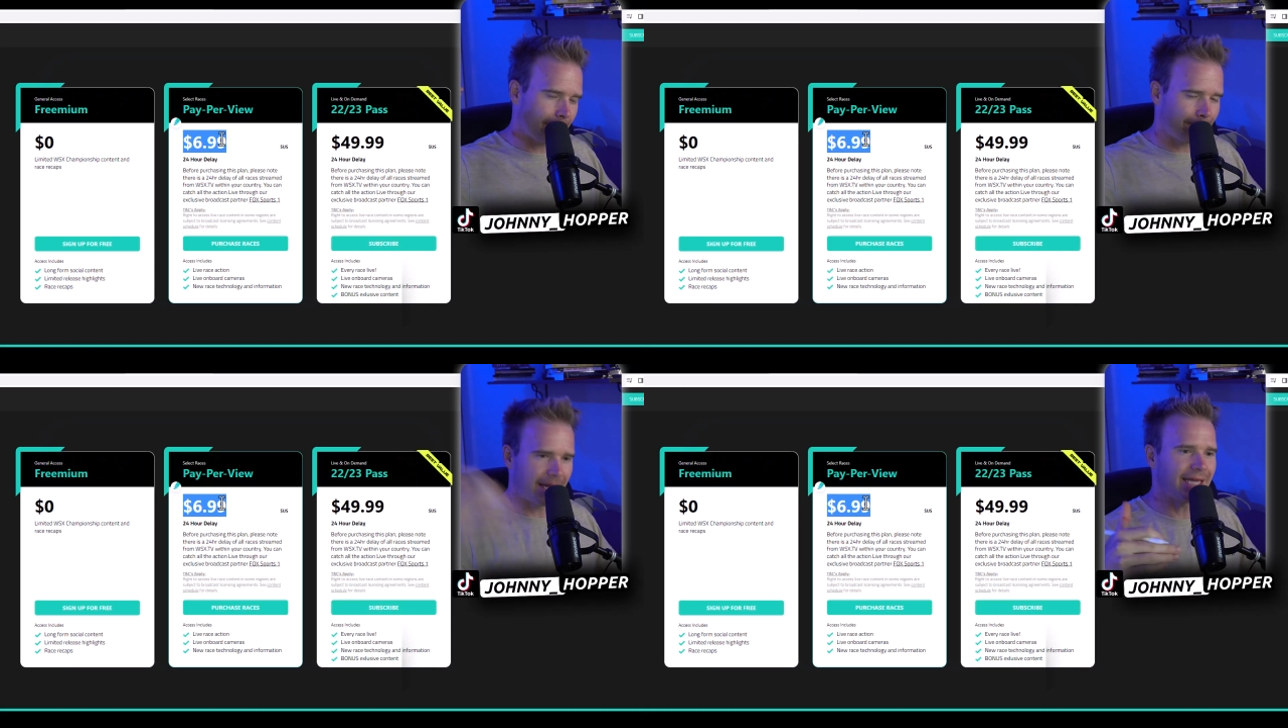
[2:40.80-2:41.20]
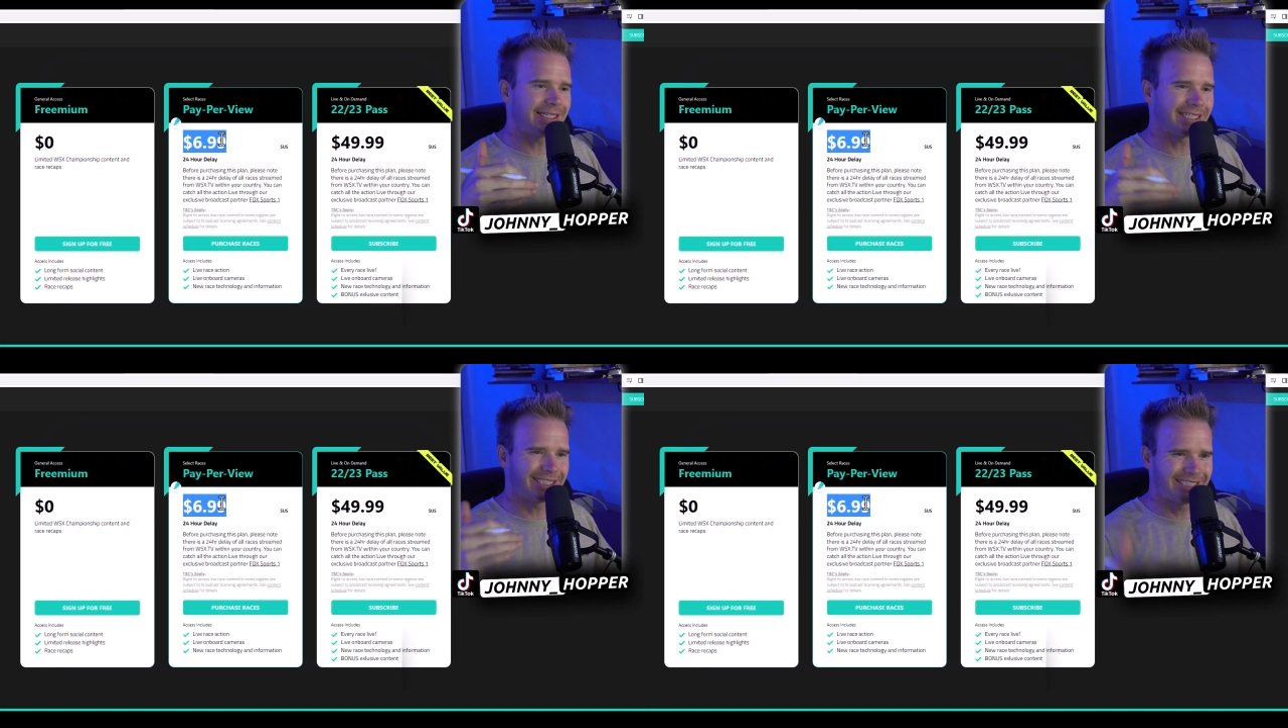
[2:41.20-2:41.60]
pinned
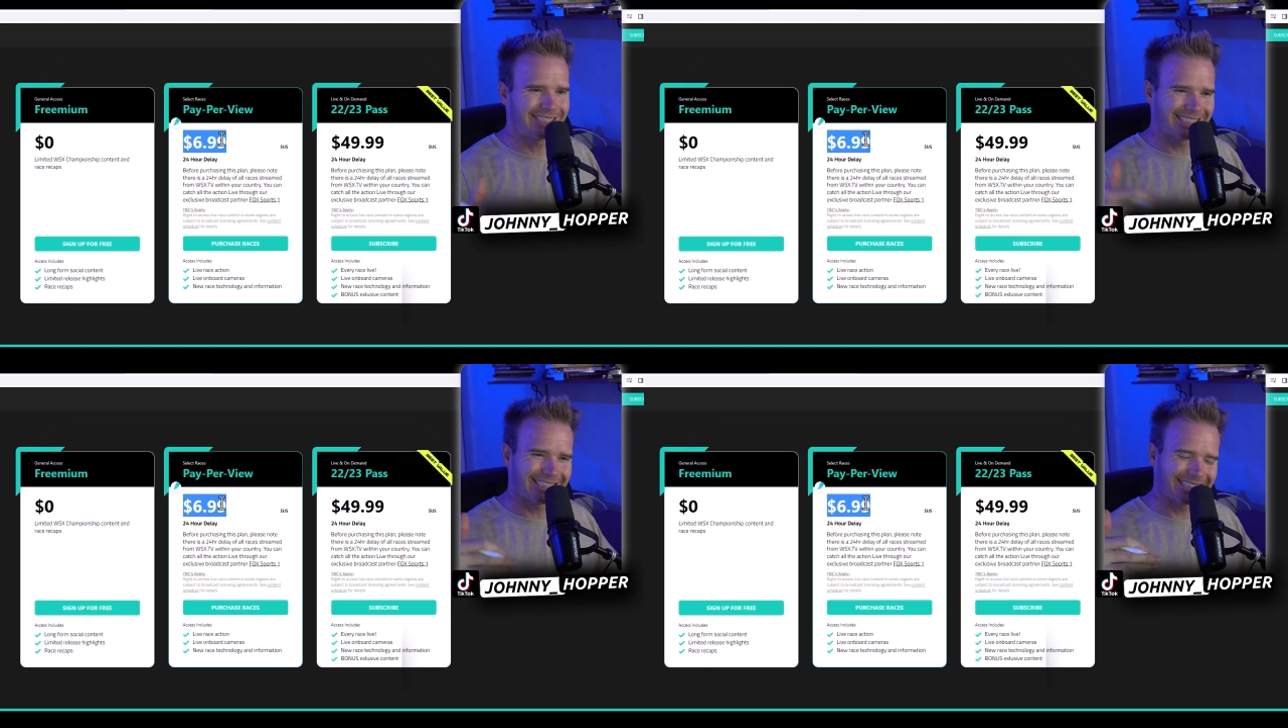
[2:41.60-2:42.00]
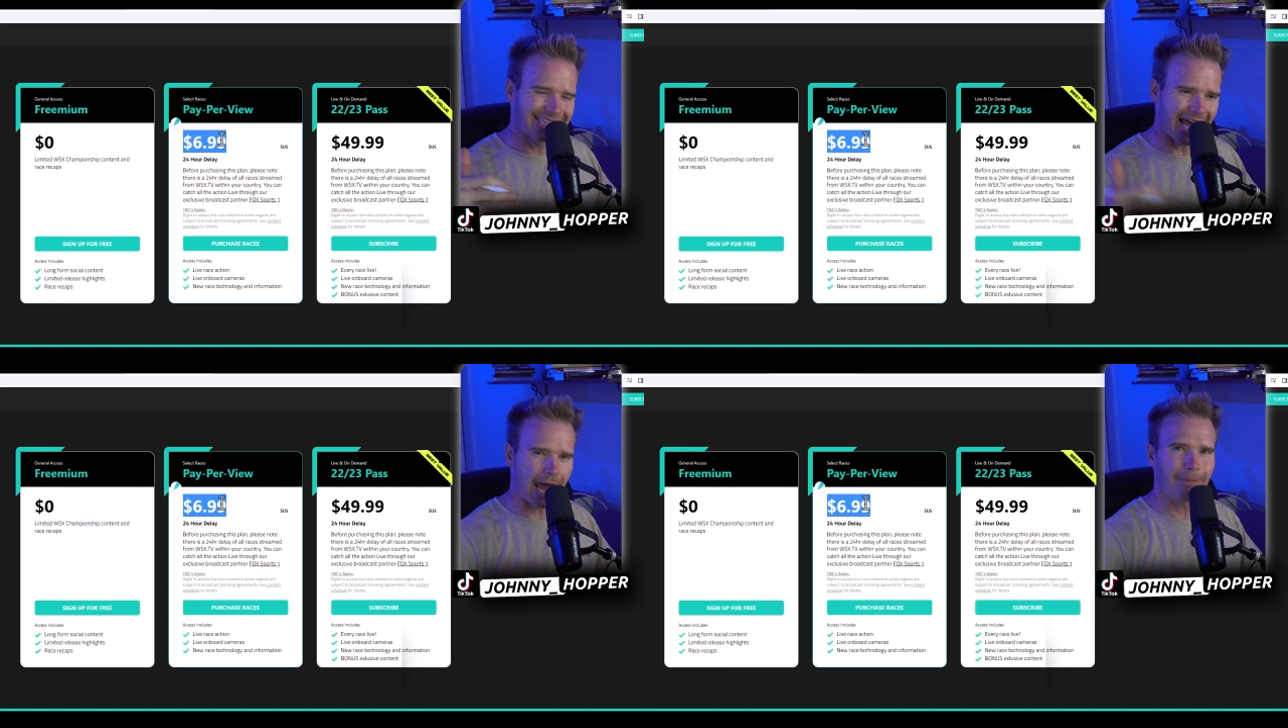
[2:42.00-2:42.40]
to
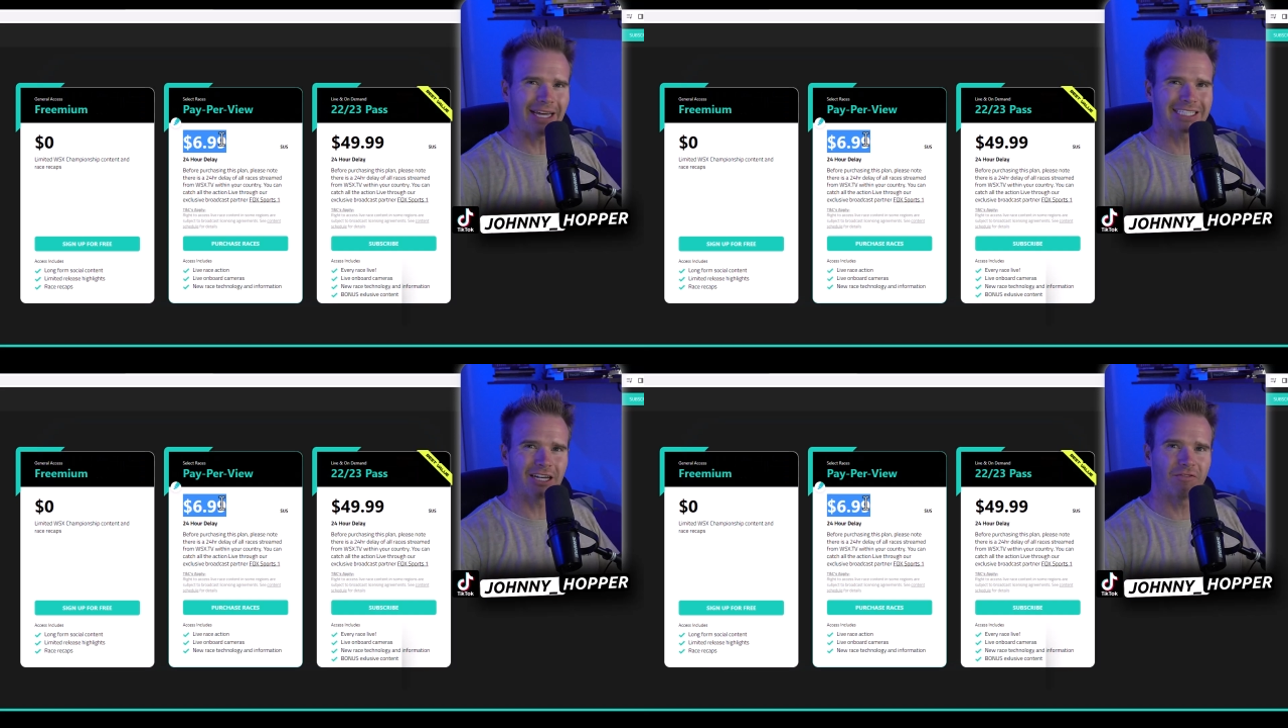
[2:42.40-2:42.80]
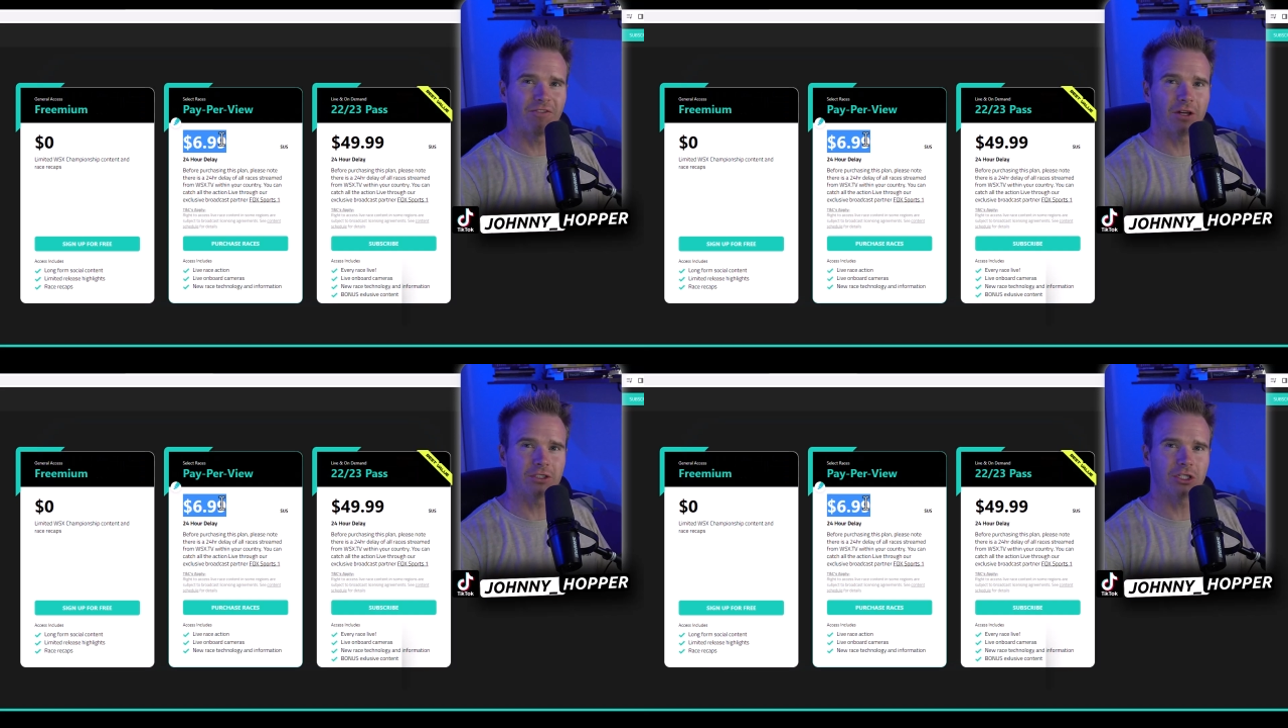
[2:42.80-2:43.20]
MX
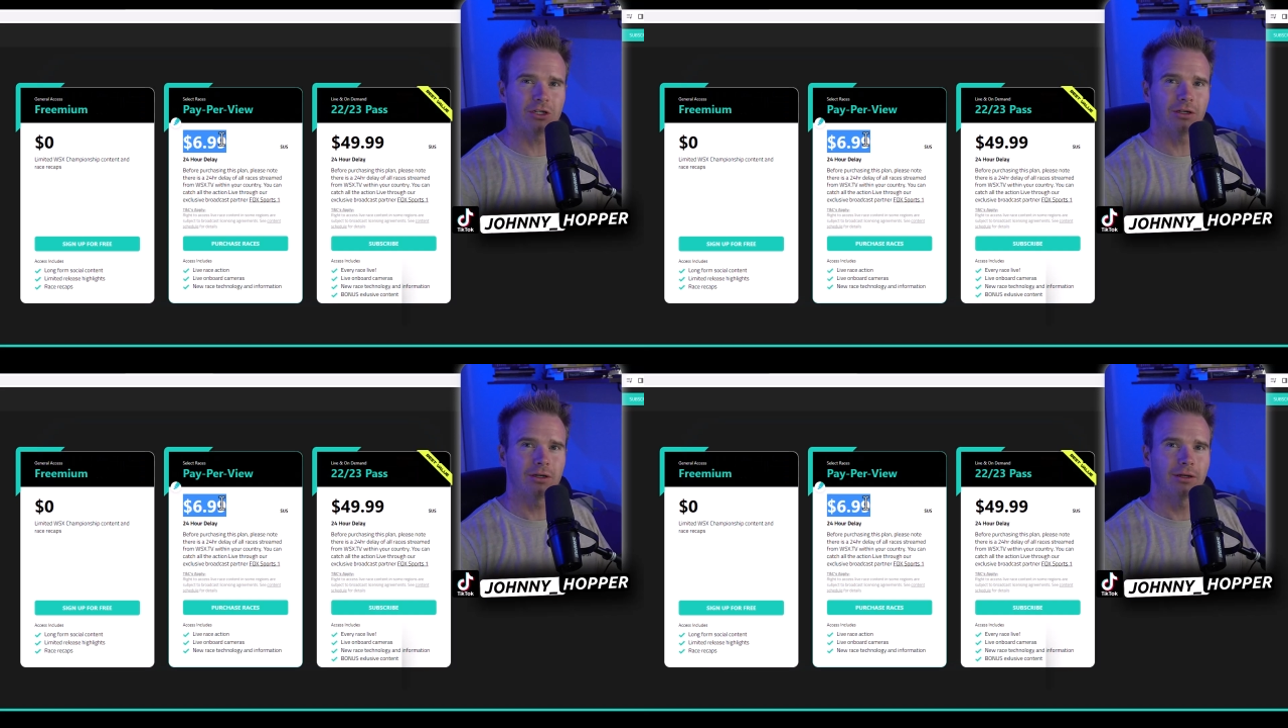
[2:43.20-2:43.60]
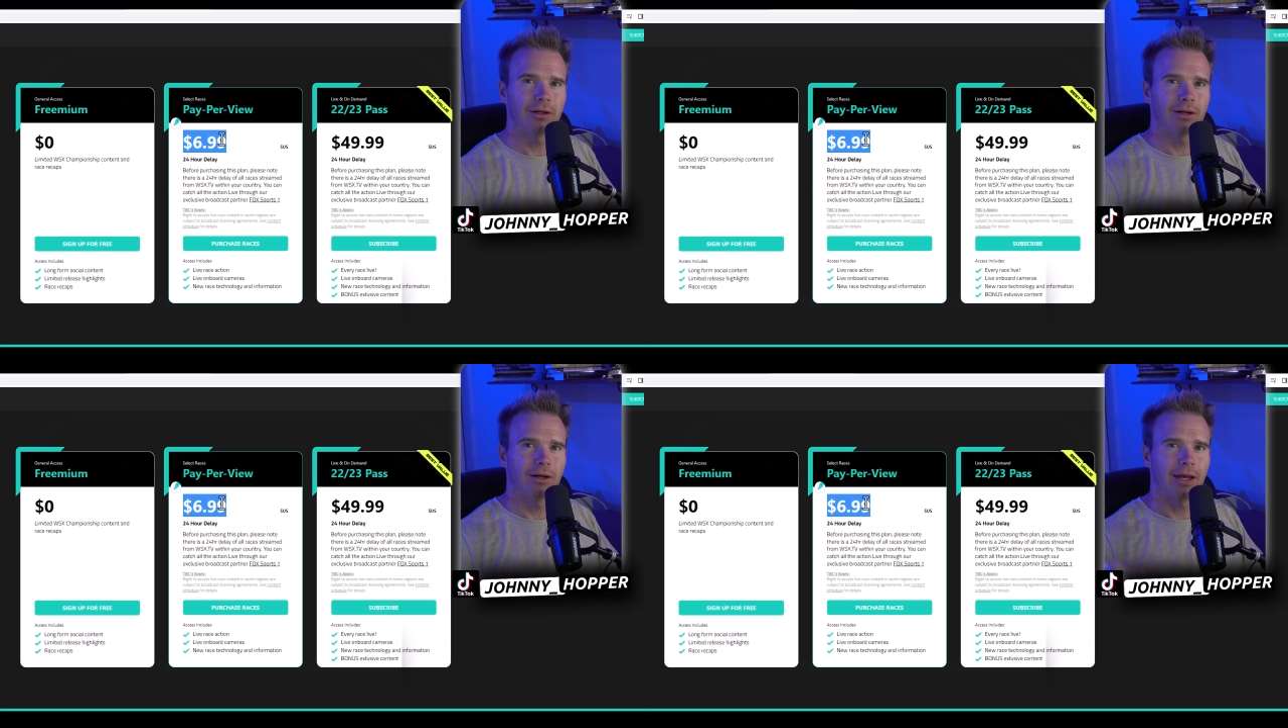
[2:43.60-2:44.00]
Unfiltered.
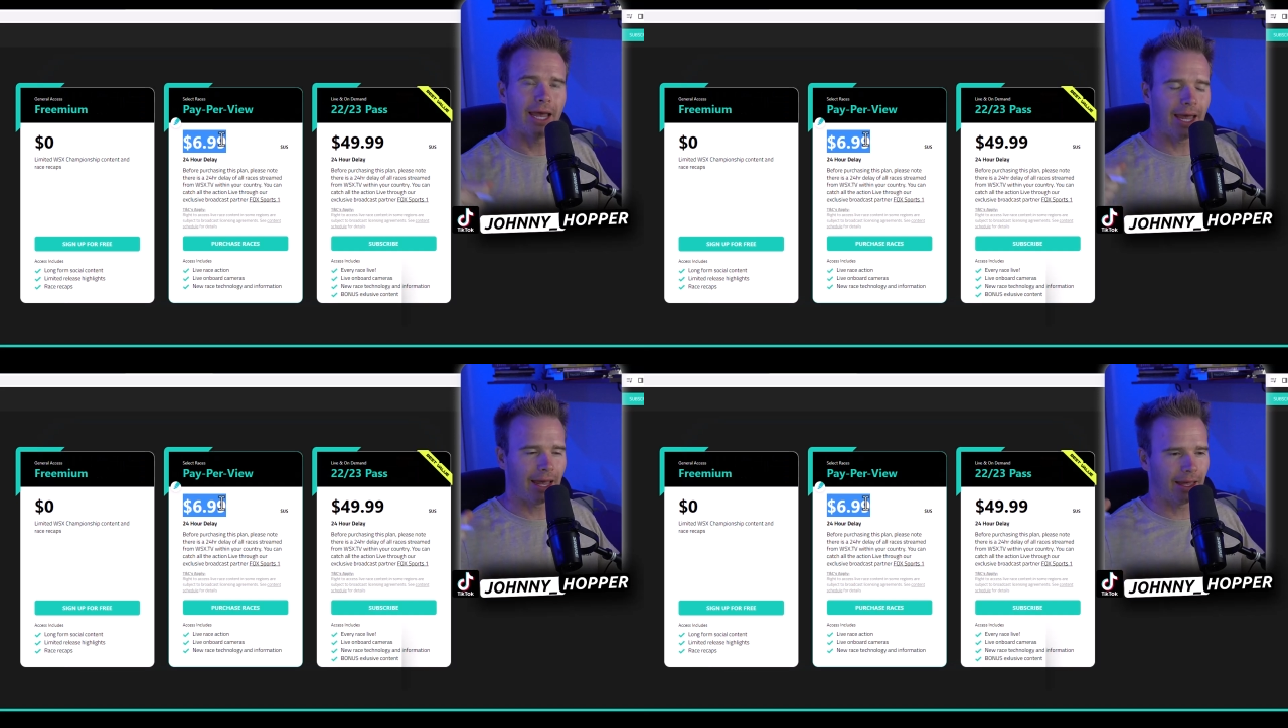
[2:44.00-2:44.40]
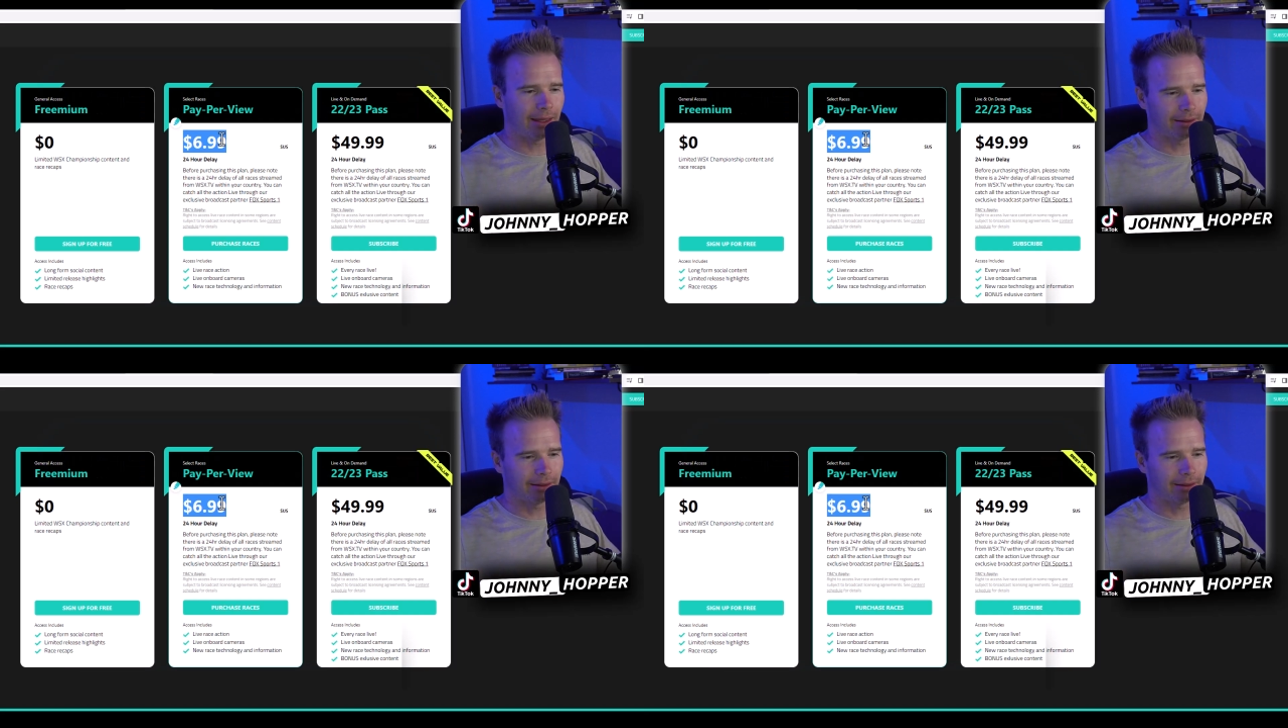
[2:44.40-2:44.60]
And